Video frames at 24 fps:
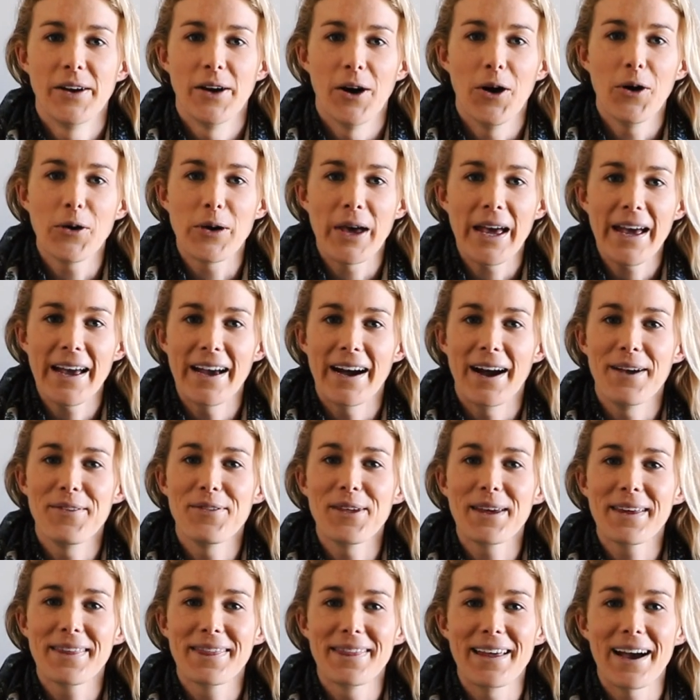Okay, I
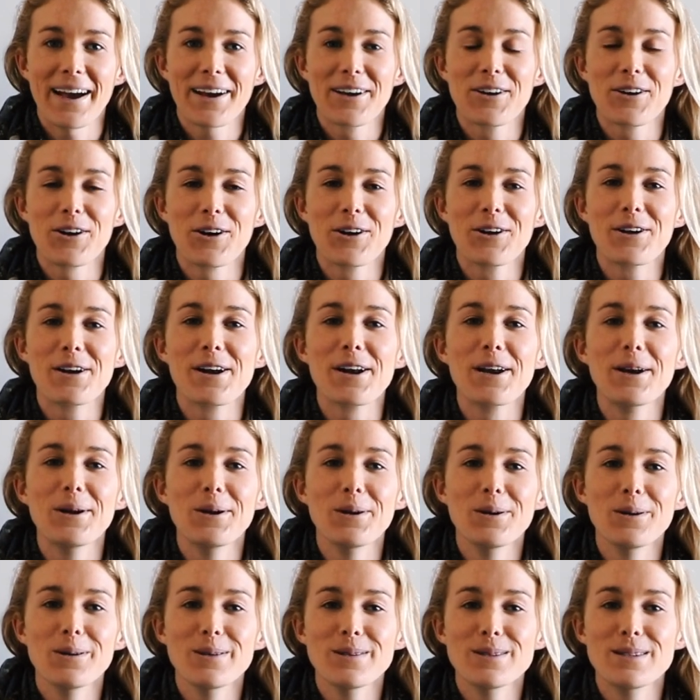think that
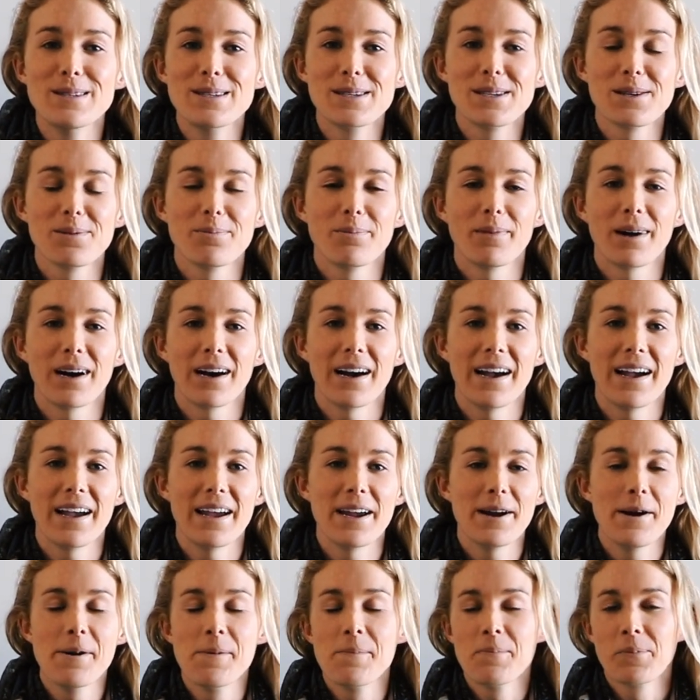concludes
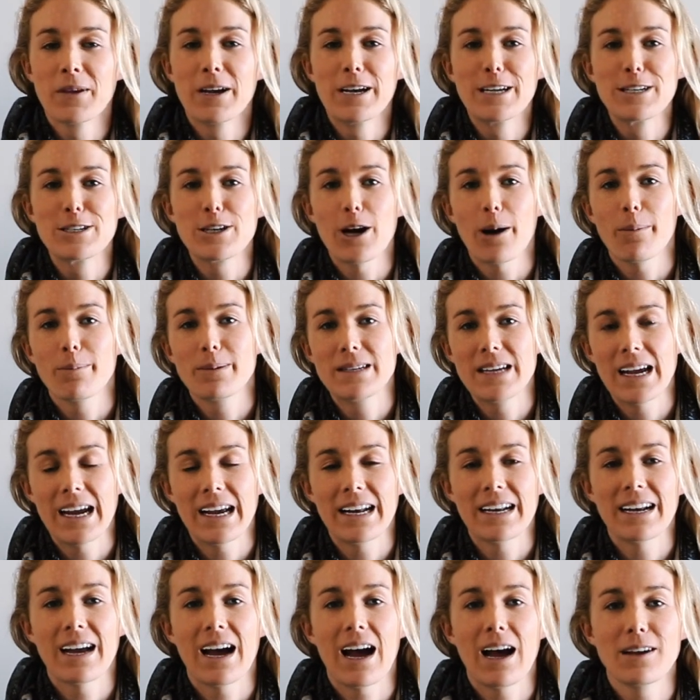my top
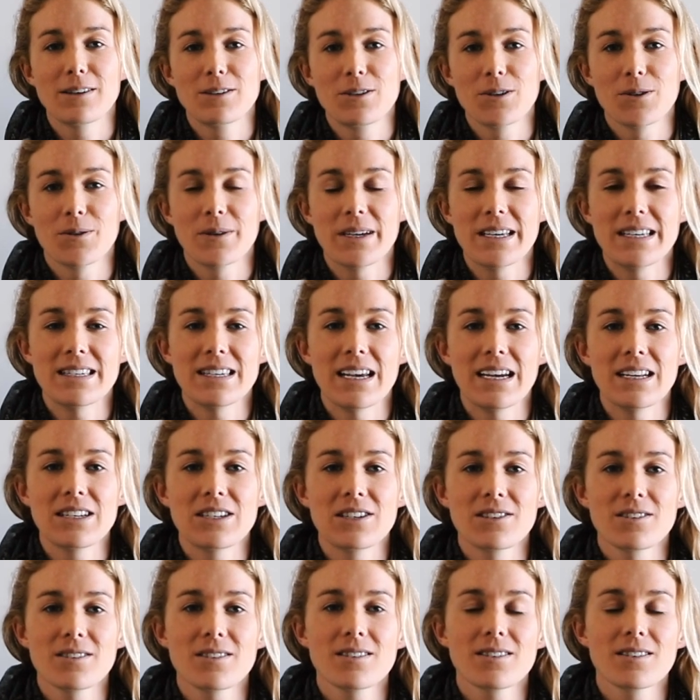10 outdoor
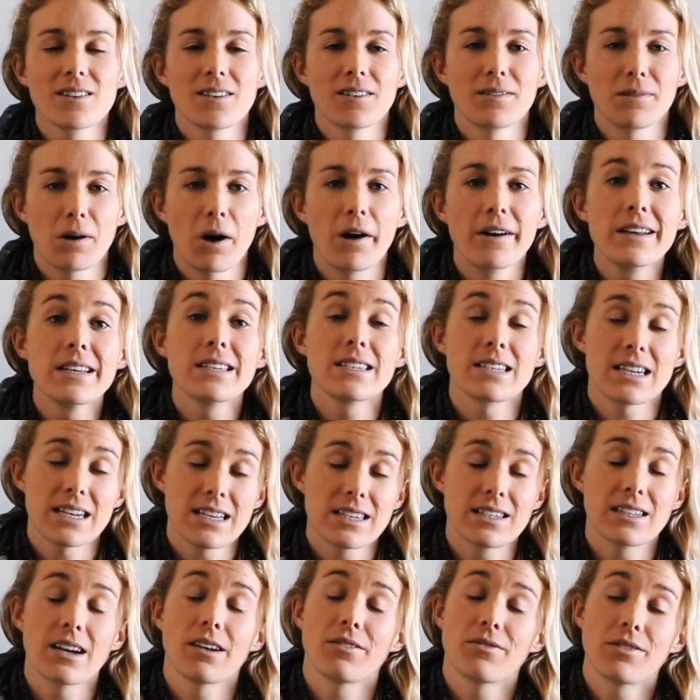essentials. Honestly,
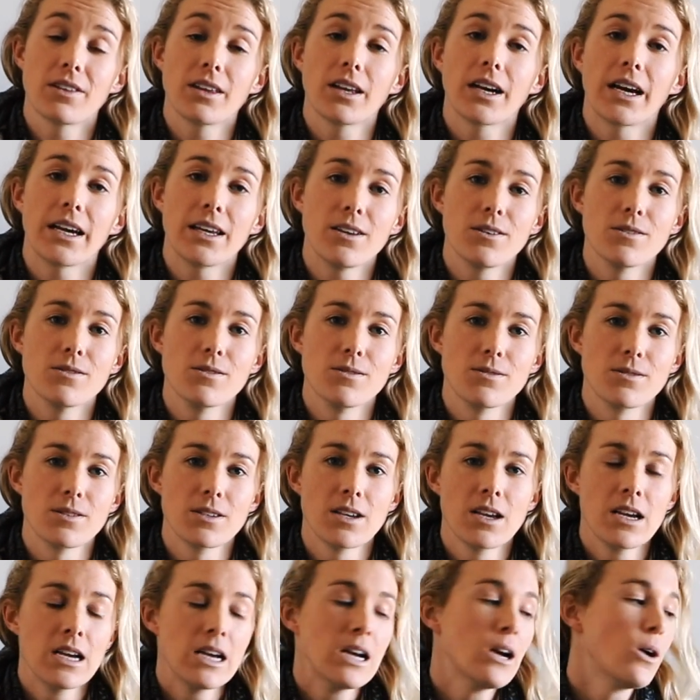stuff that I
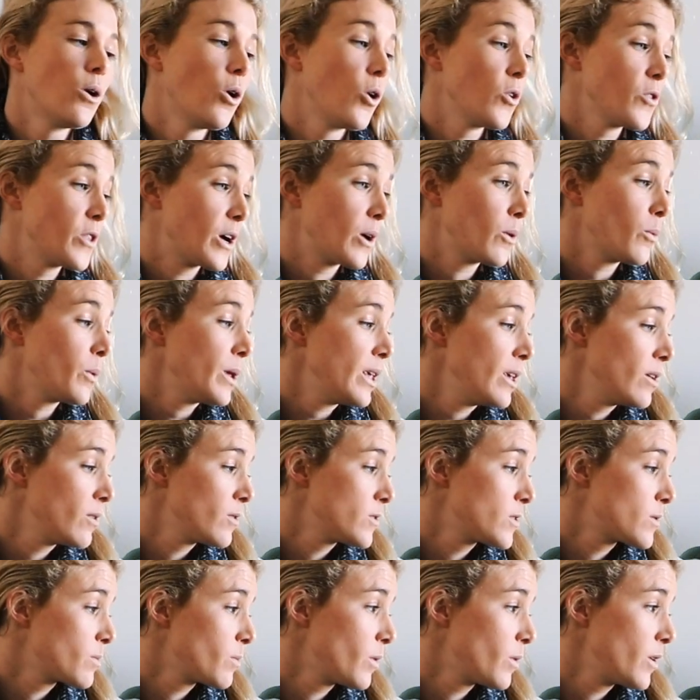use, or that we
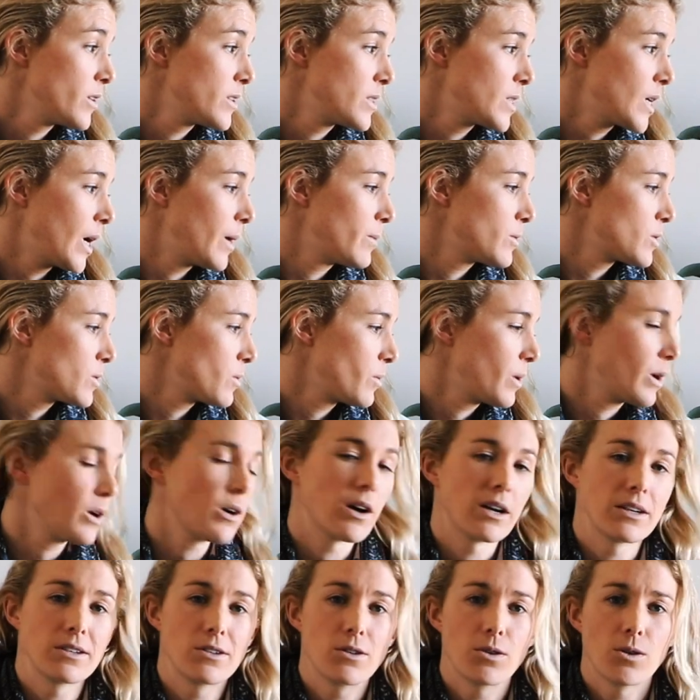use most times when we go
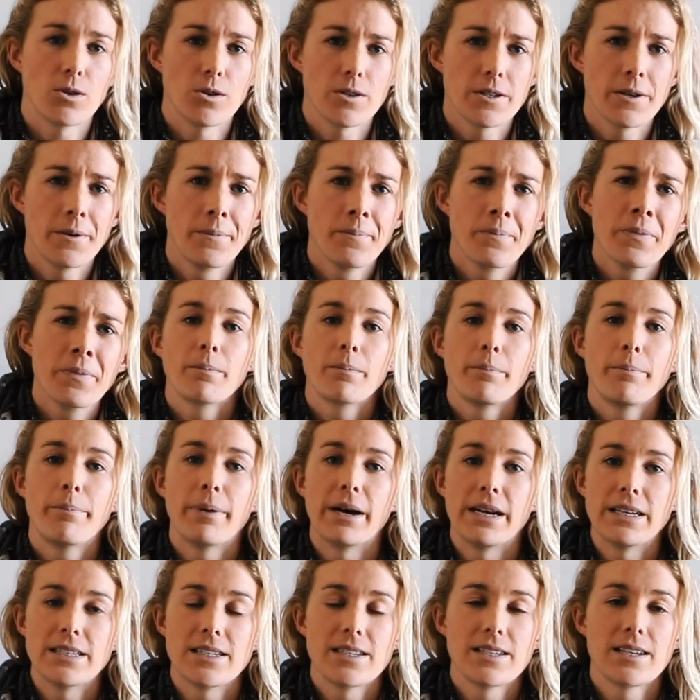outdoors.
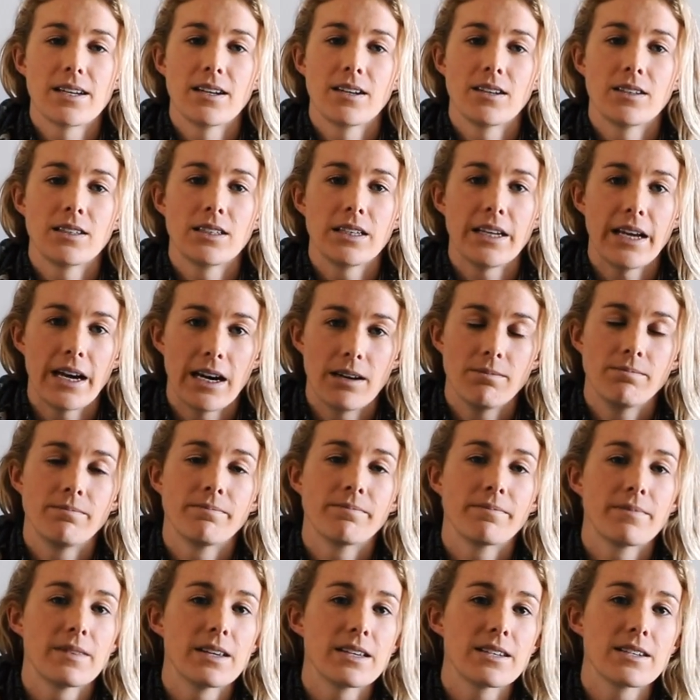But yeah,
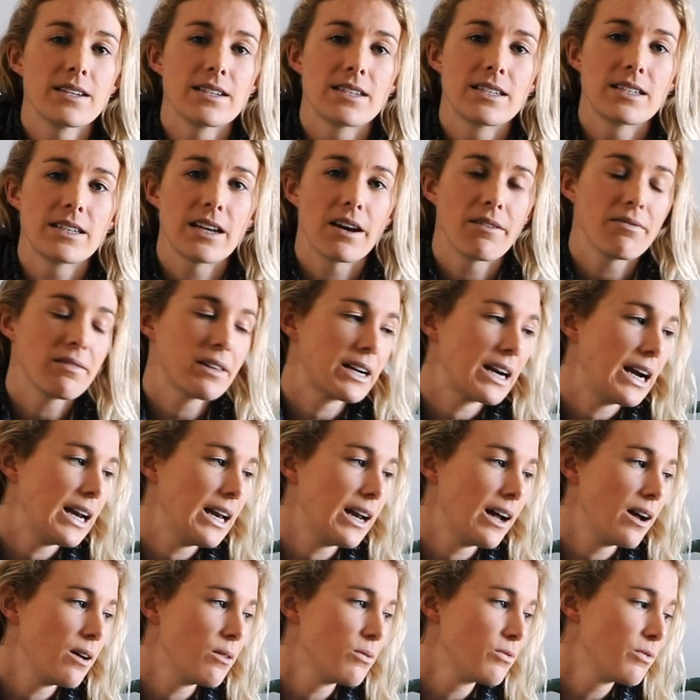this is stuff that I
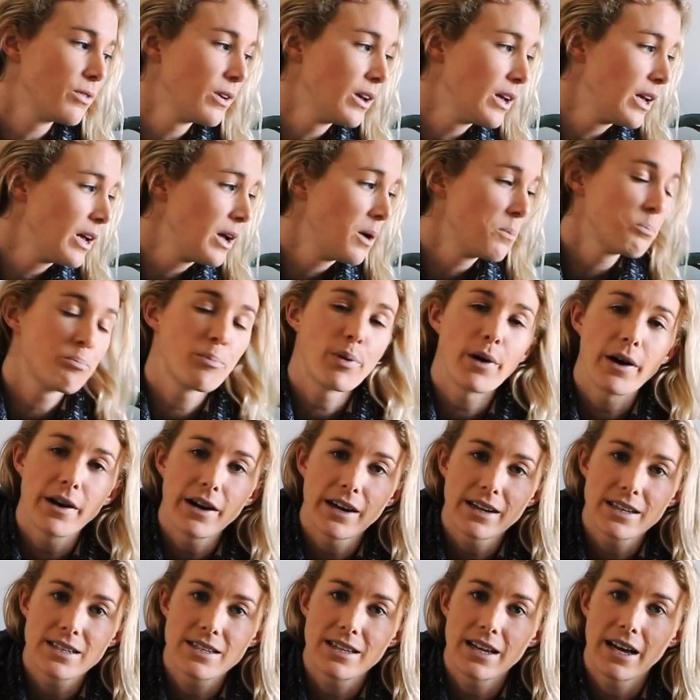love,
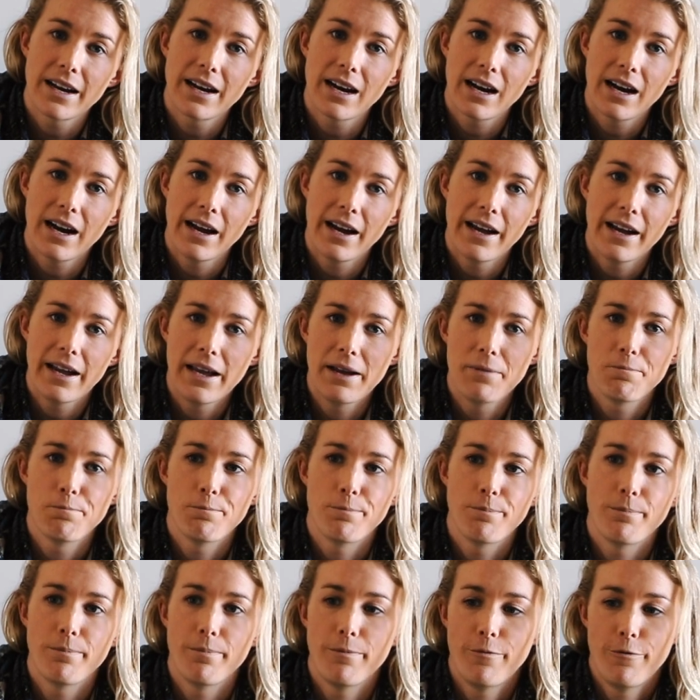products that I
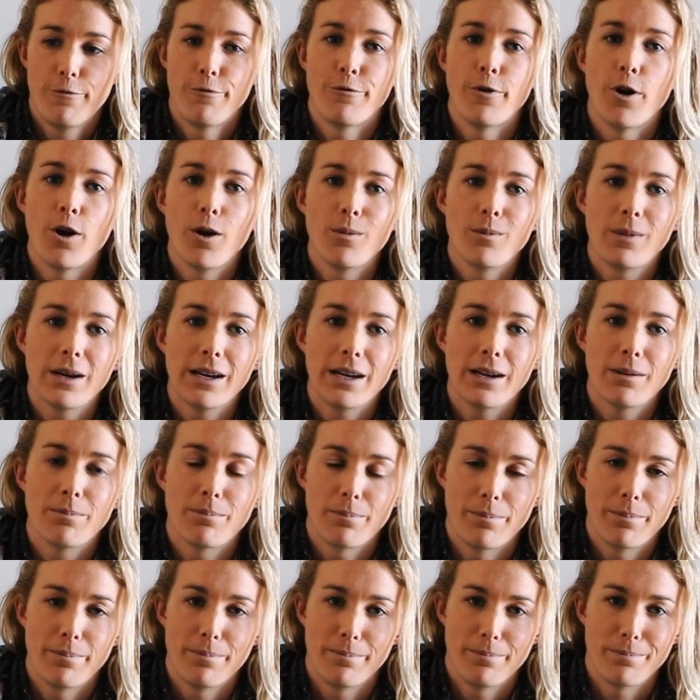
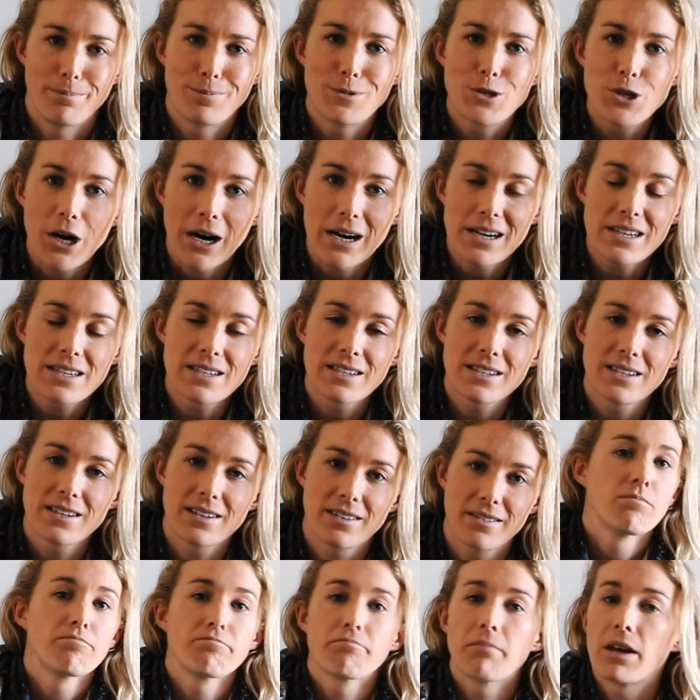firmly trust.
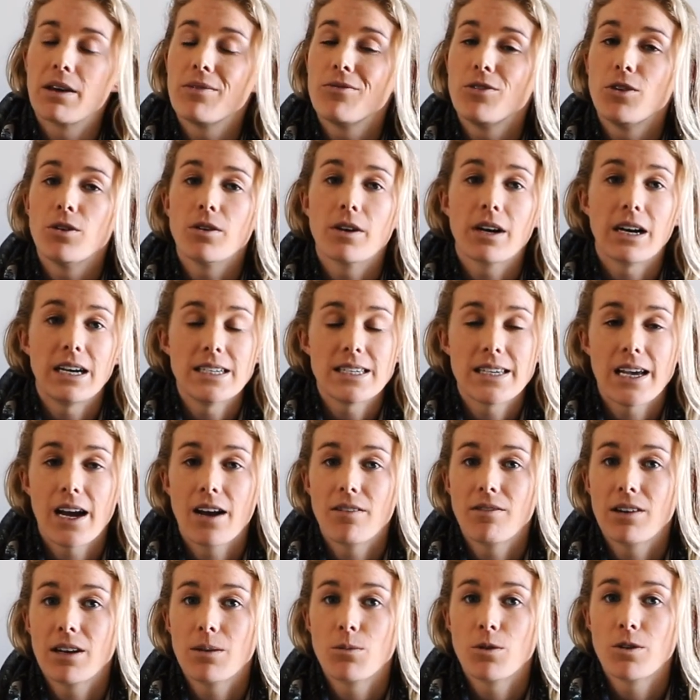If you guys
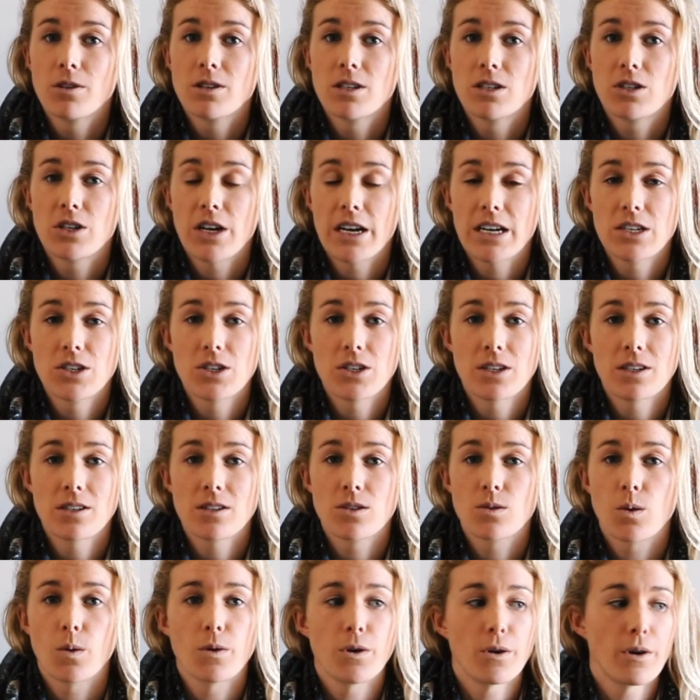have any more suggestions
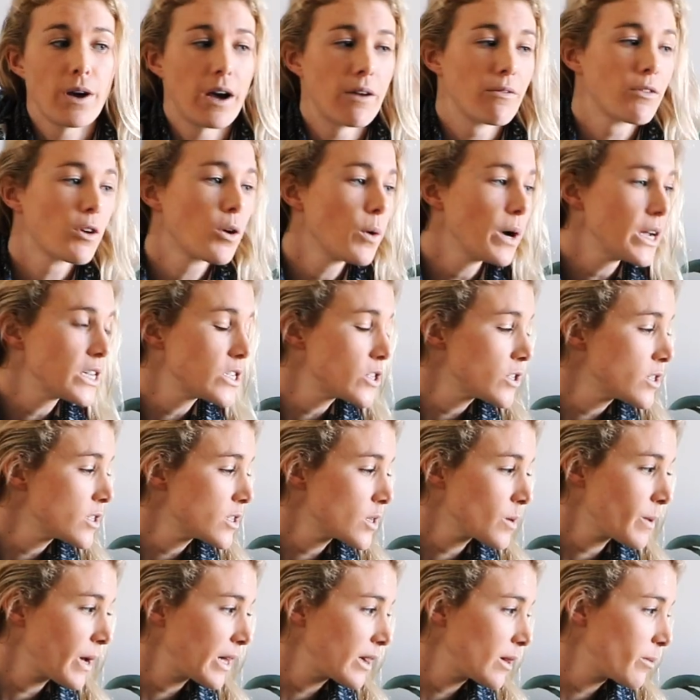or you have questions
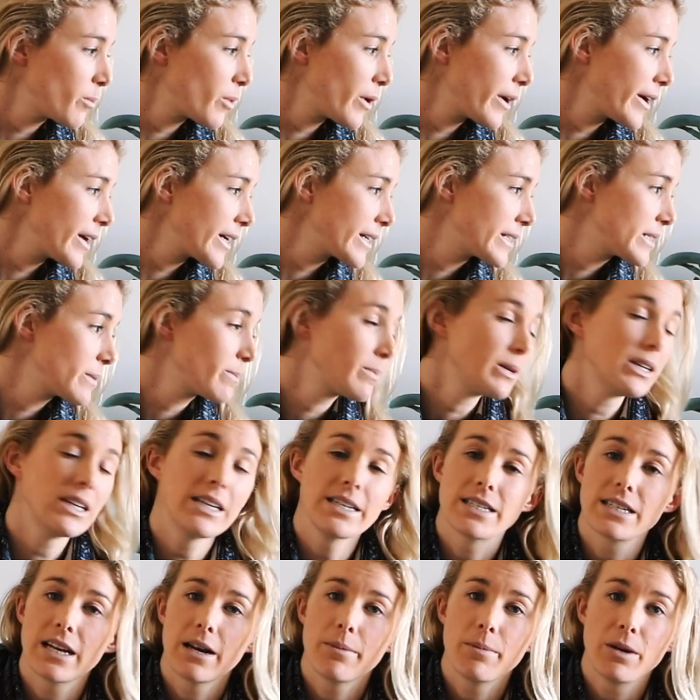about the products,
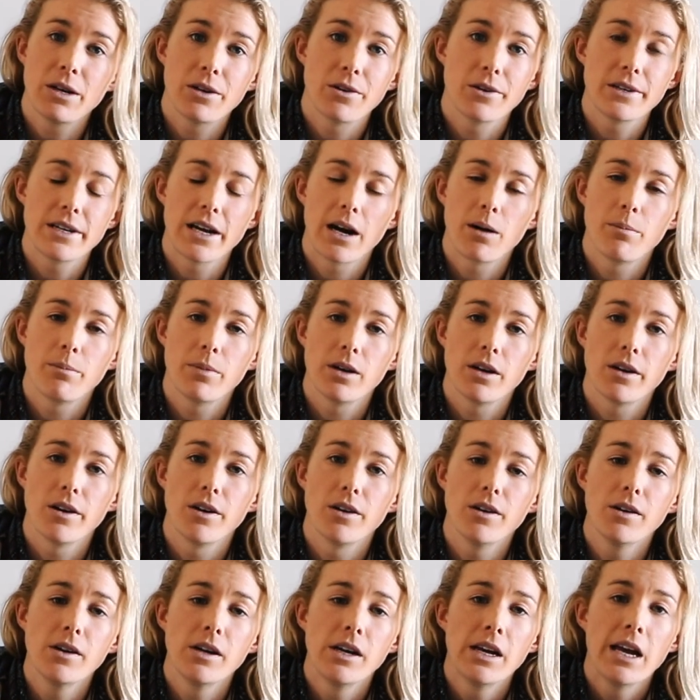please let me know down
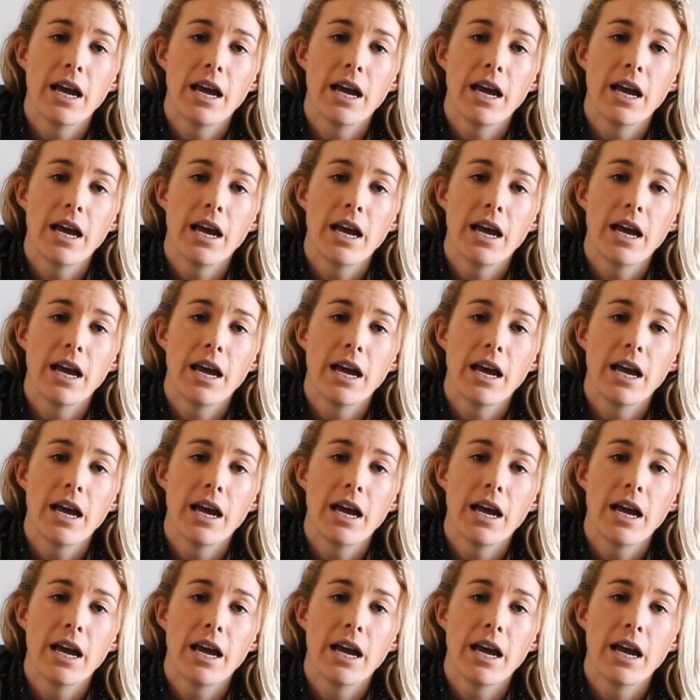below.